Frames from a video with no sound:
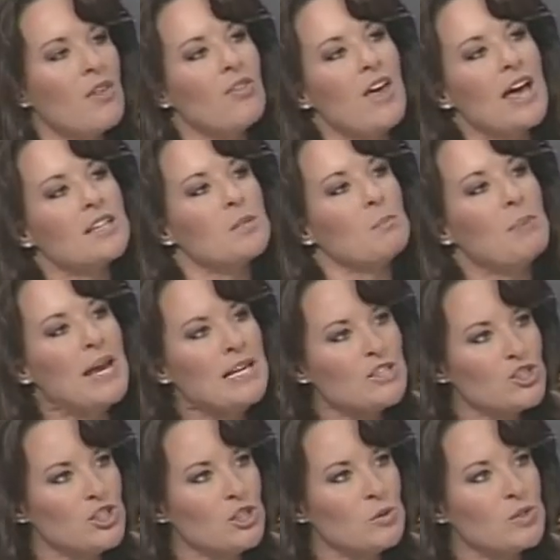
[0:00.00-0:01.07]
that
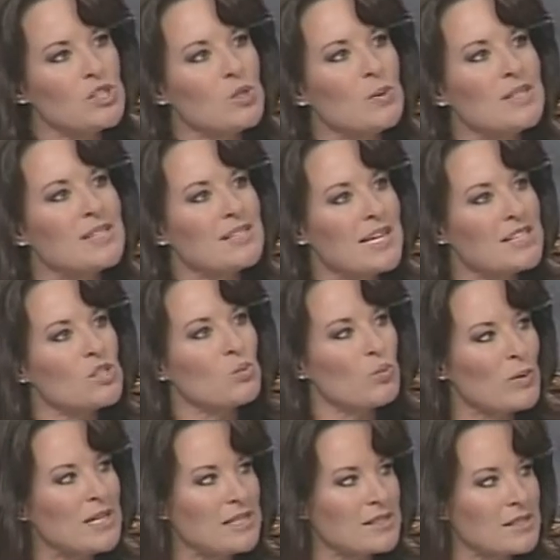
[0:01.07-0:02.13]
banks use to assess
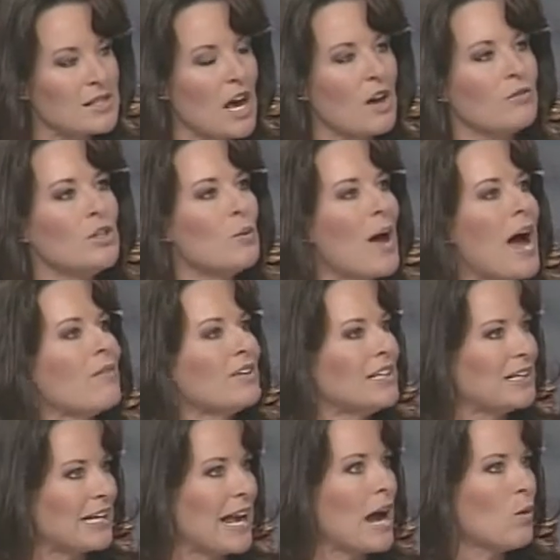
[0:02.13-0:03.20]
risk of you having
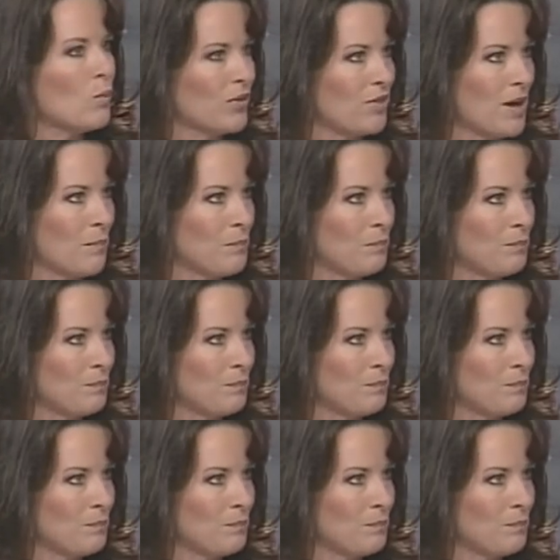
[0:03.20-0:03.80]
an account with them.